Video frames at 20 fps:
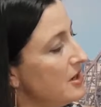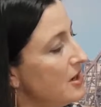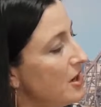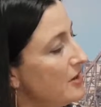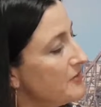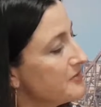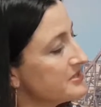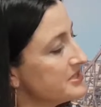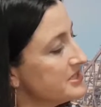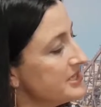
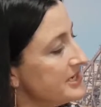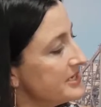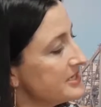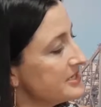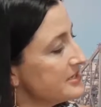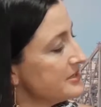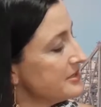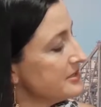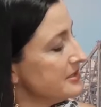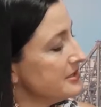
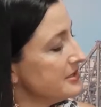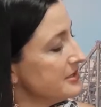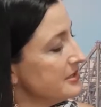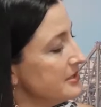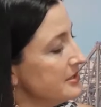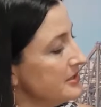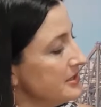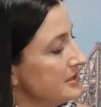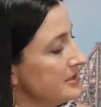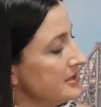offset.
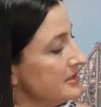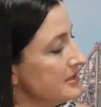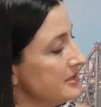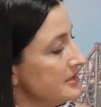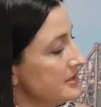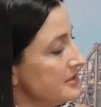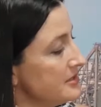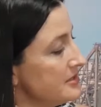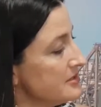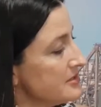
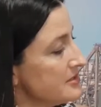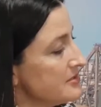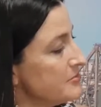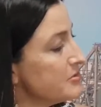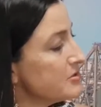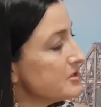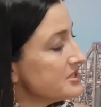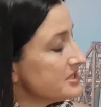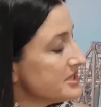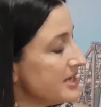The
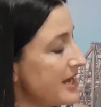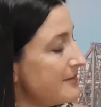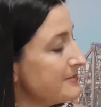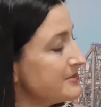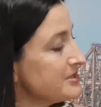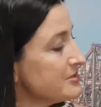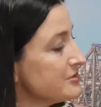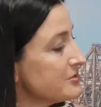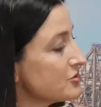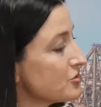book is an absolute